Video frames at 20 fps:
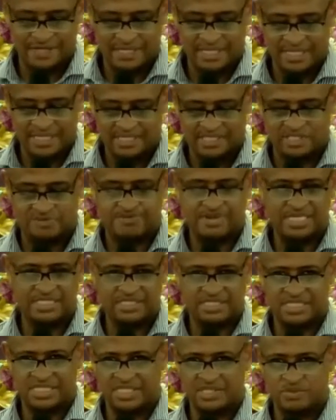and
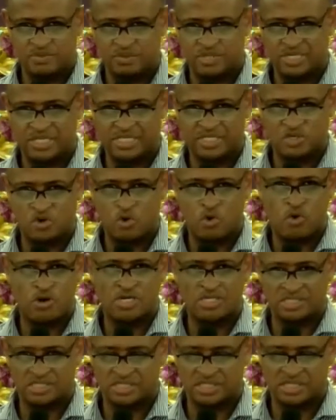especially when in
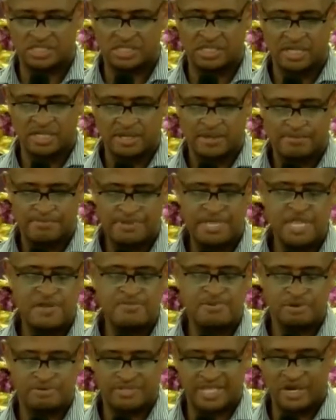accordance to
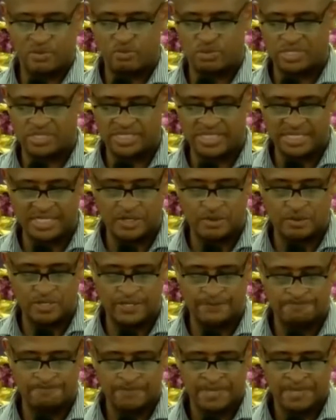people that we deal with.